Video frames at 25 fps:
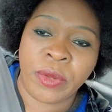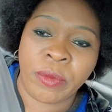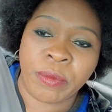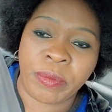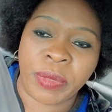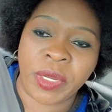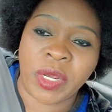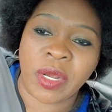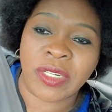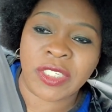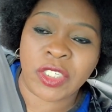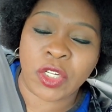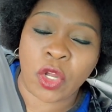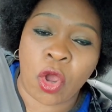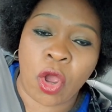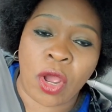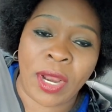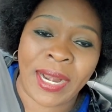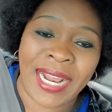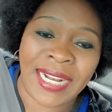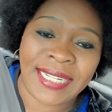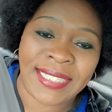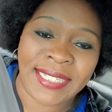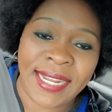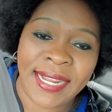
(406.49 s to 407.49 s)
because
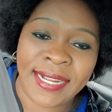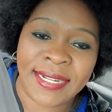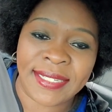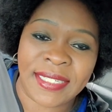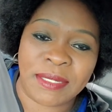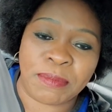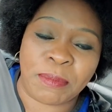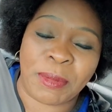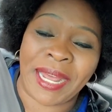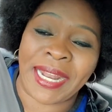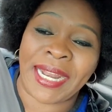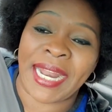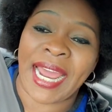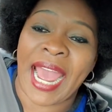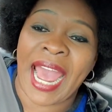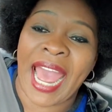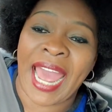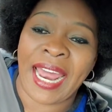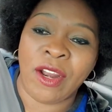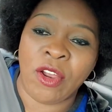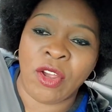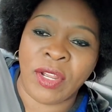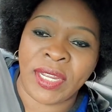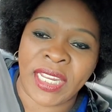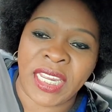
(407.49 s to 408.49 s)
other things, but
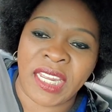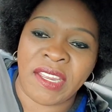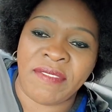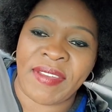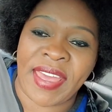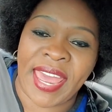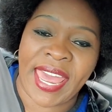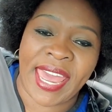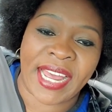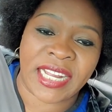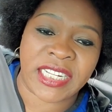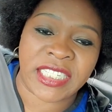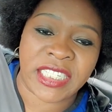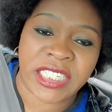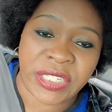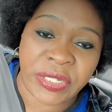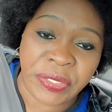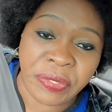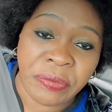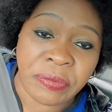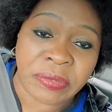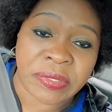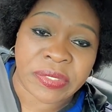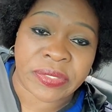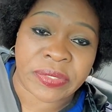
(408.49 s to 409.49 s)
I don't give an
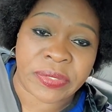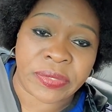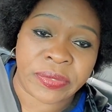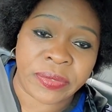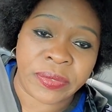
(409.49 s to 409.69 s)
excuse.